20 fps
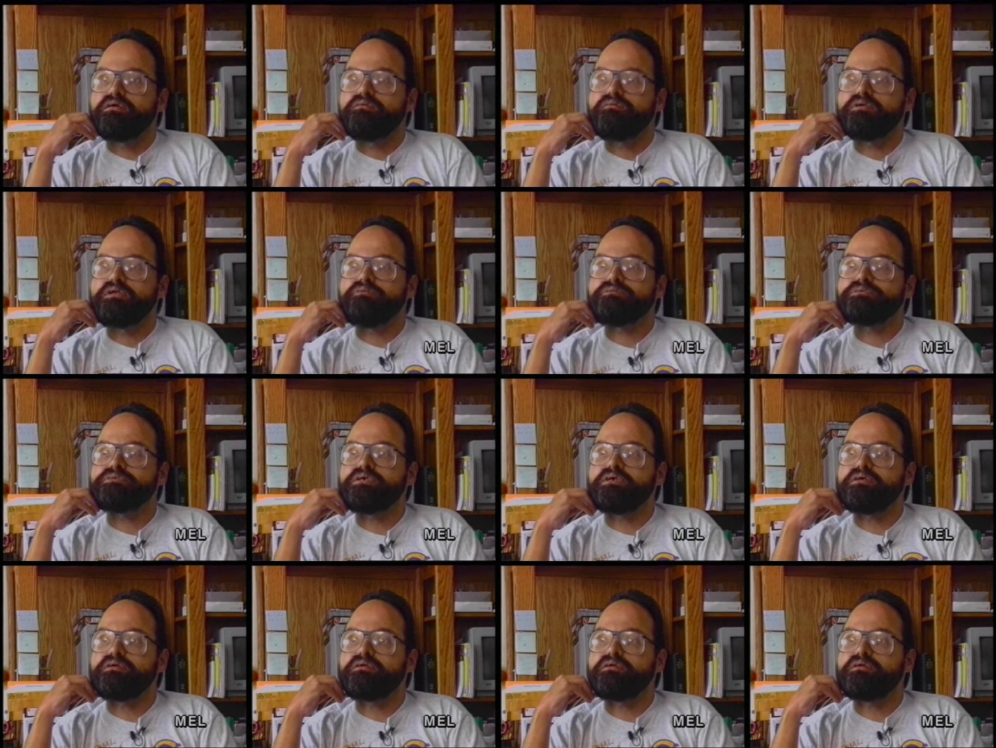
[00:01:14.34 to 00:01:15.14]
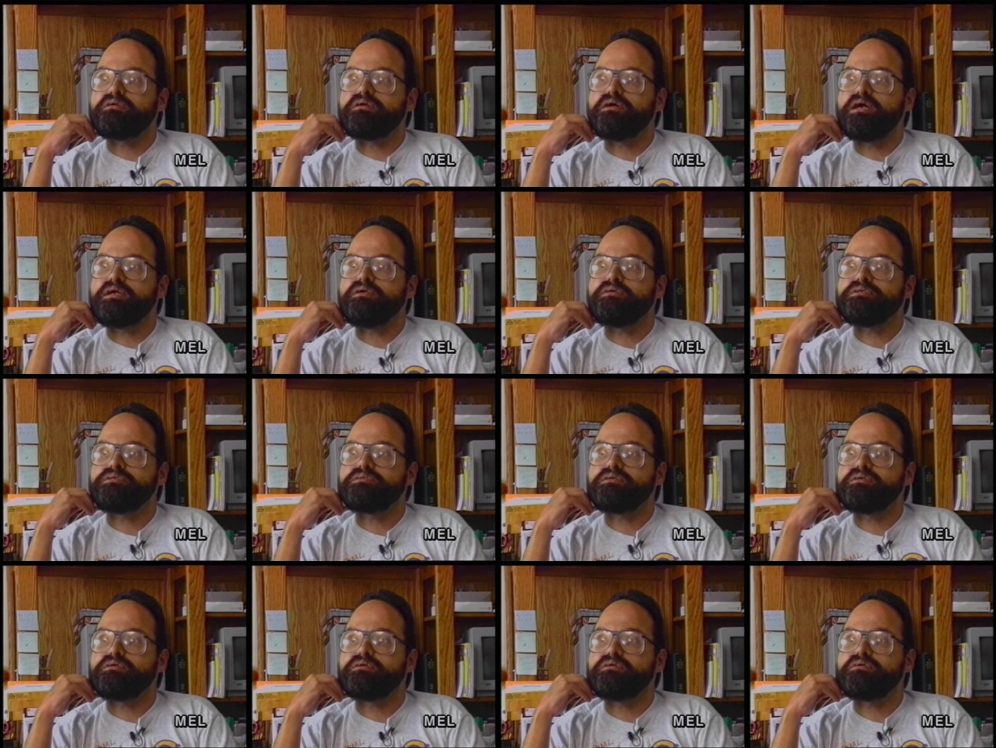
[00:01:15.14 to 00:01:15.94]
When I was younger, I used
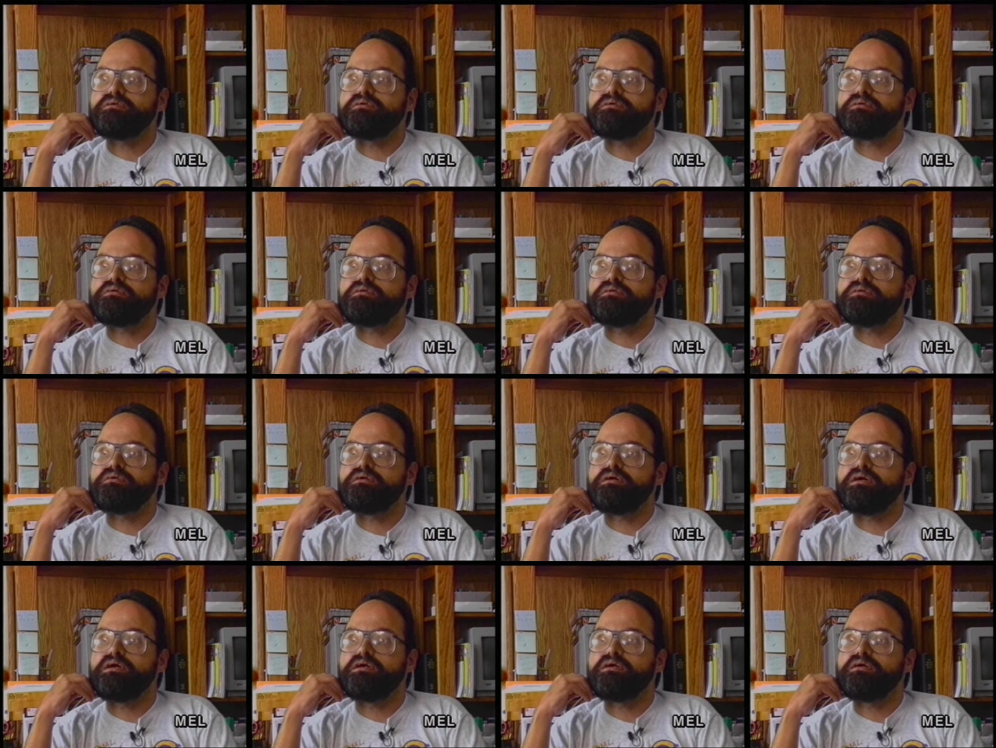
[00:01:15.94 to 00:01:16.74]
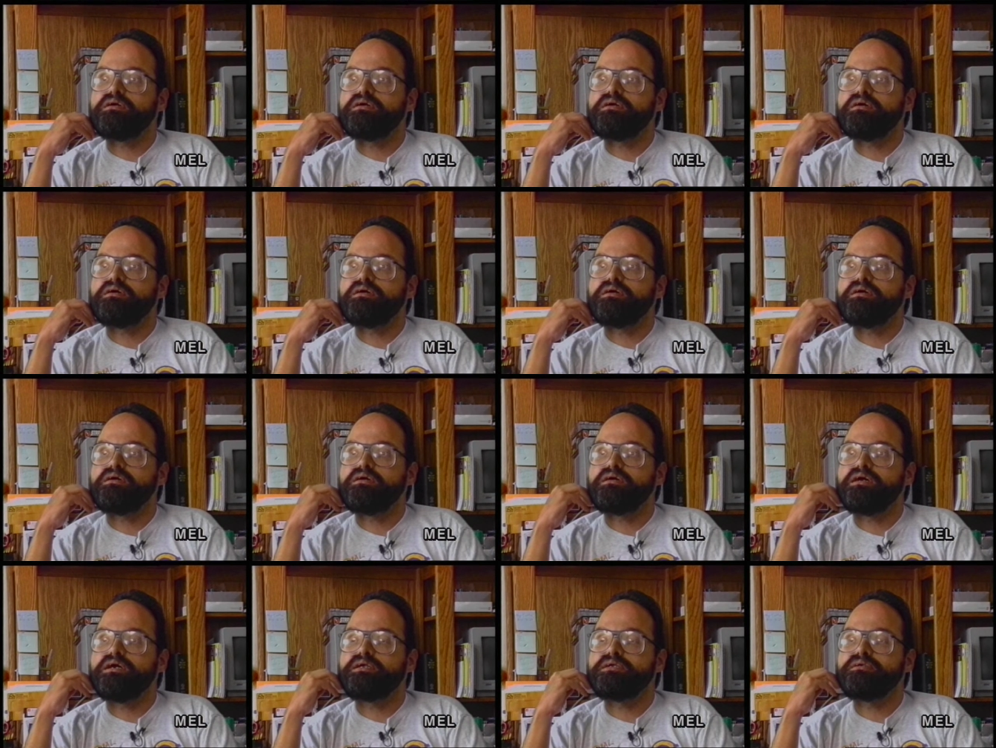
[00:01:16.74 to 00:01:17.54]
to, I,
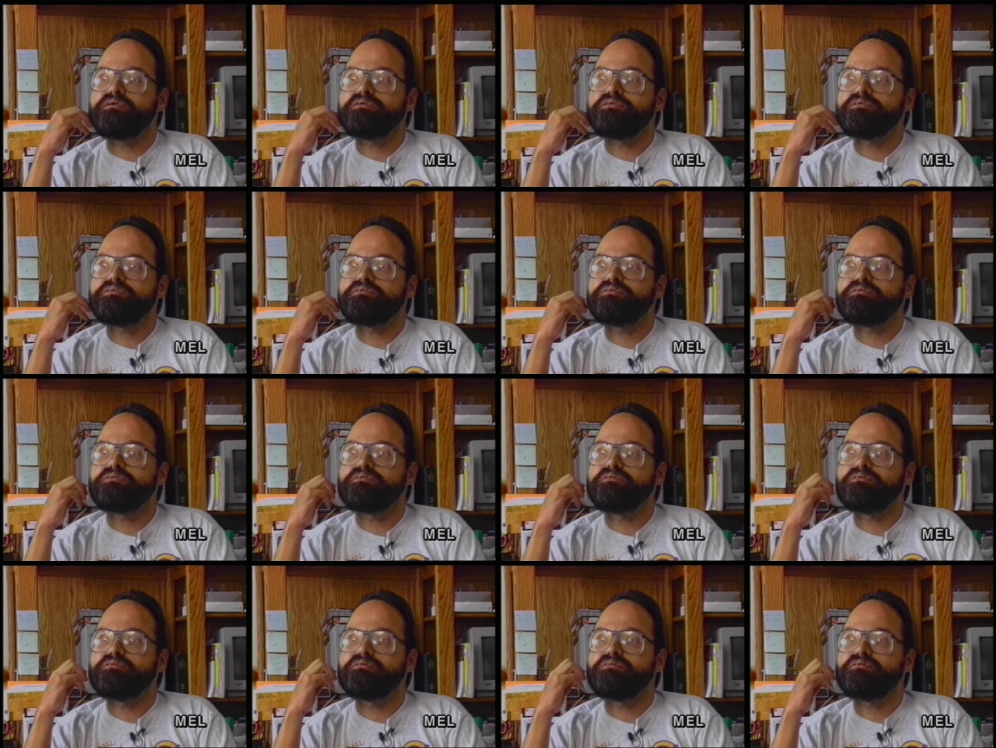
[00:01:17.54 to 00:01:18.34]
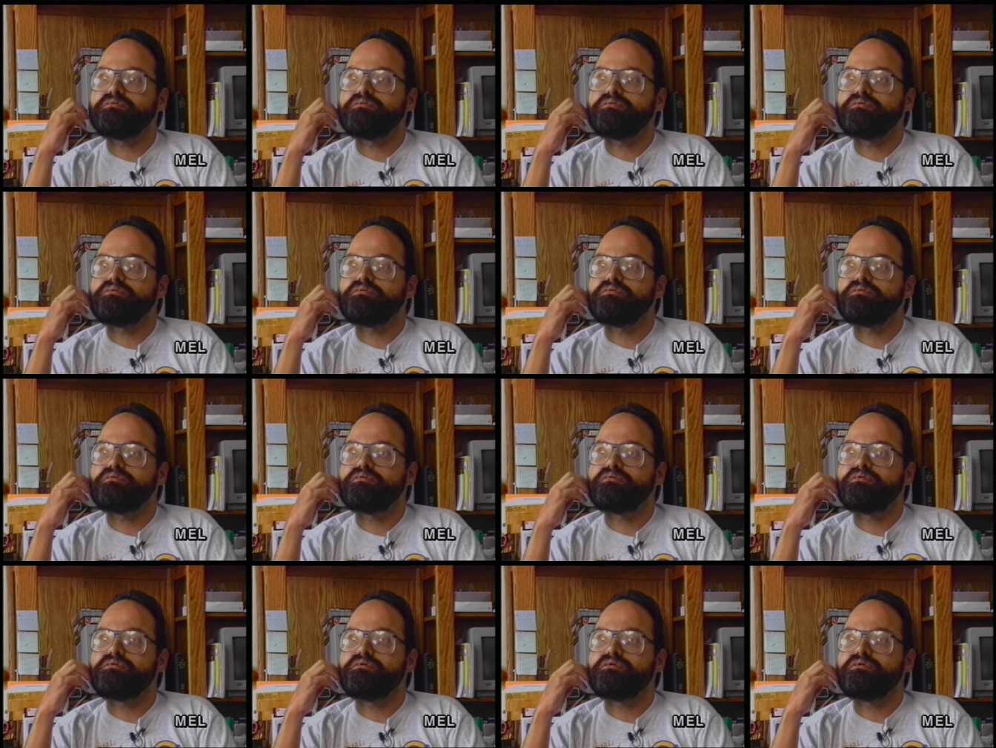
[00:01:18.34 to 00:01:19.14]
I used to,
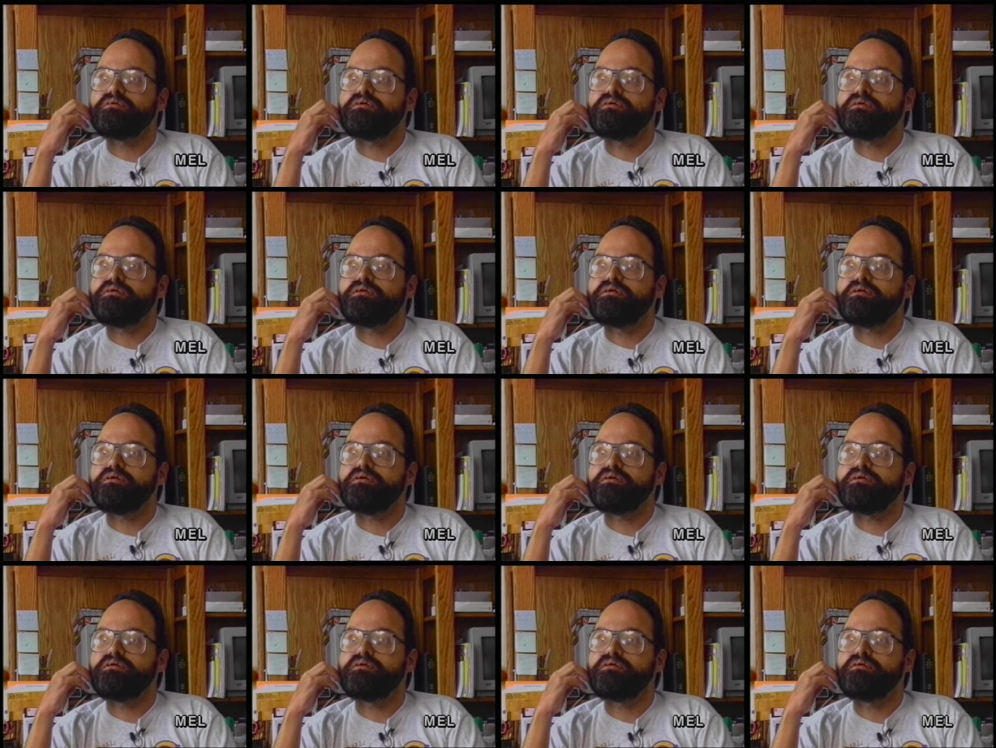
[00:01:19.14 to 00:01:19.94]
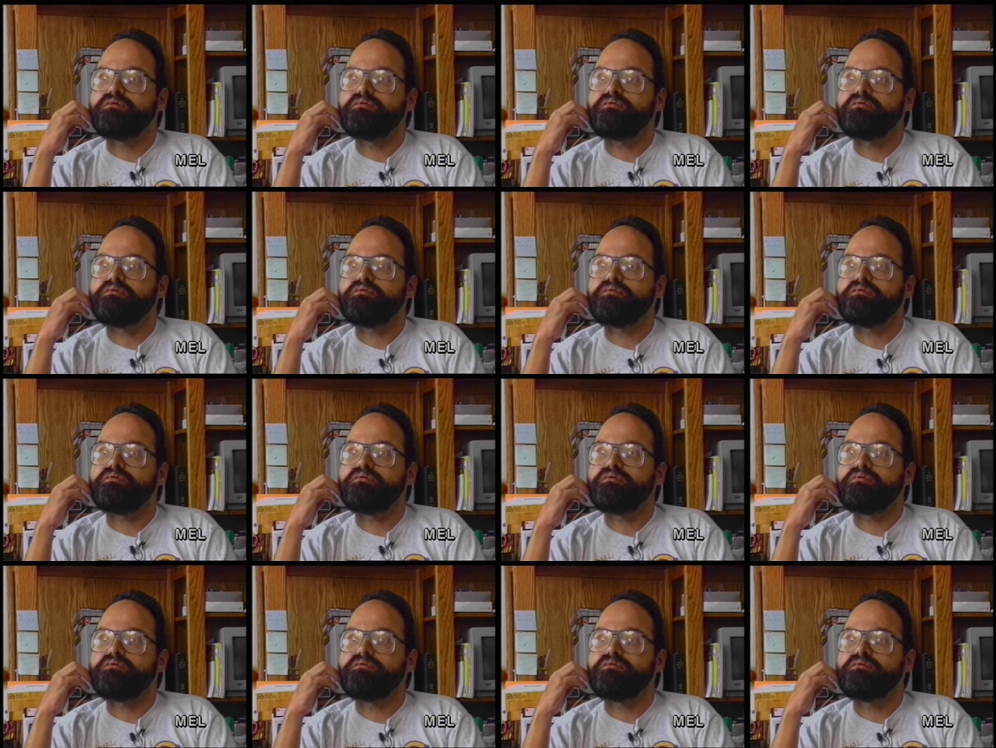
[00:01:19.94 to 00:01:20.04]
uh,